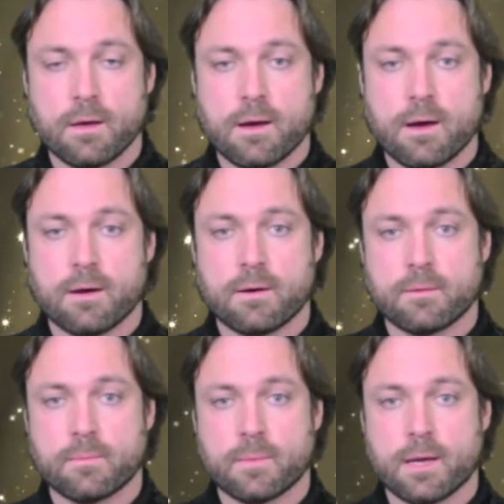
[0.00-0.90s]

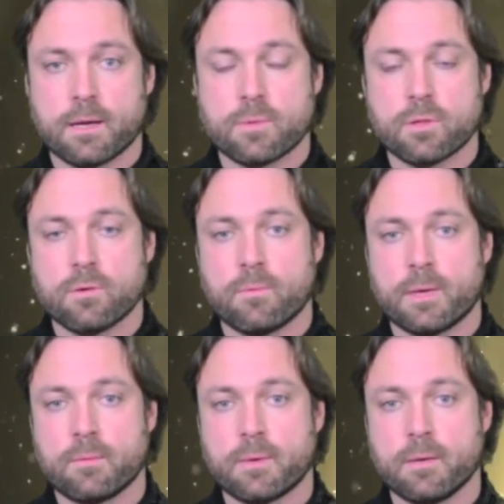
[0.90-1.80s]
and I'm sure
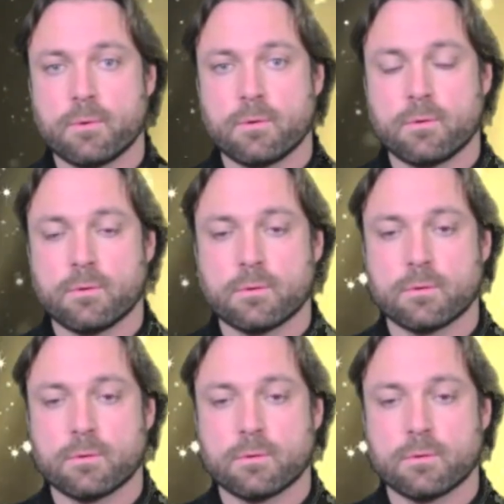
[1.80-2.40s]
many people